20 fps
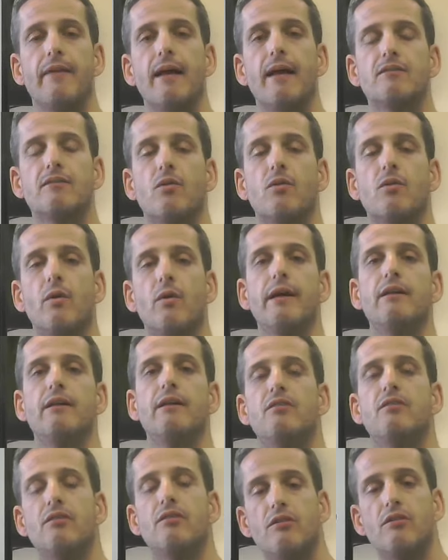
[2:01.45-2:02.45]
that's going
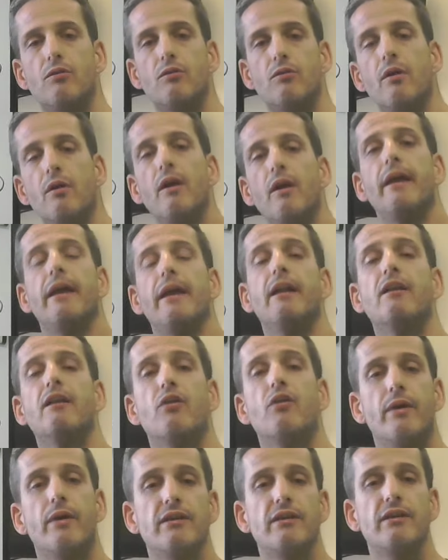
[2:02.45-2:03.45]
to
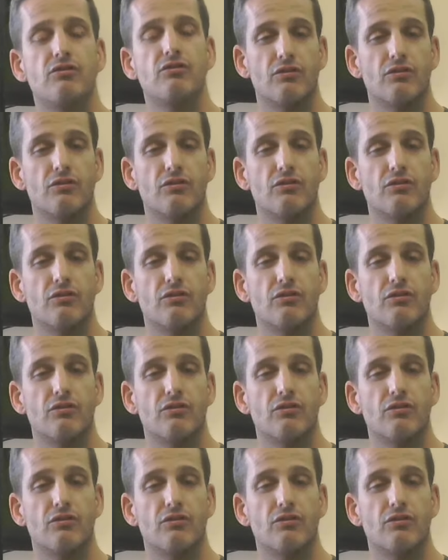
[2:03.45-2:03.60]
increase